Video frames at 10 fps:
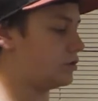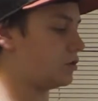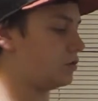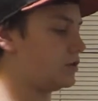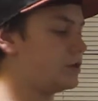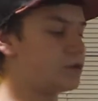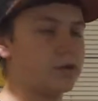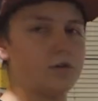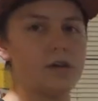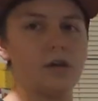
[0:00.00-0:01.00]
So these
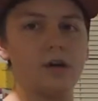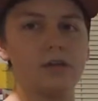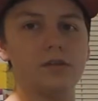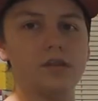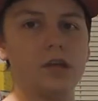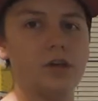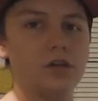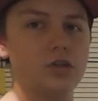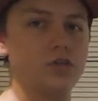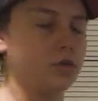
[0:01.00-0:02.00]
are the Oculus
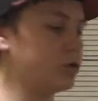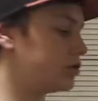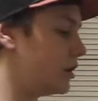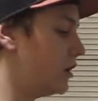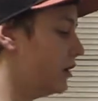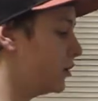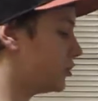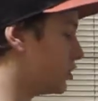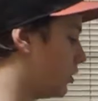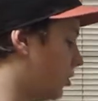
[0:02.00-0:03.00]
Touch controllers.
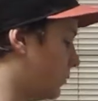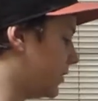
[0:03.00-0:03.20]
So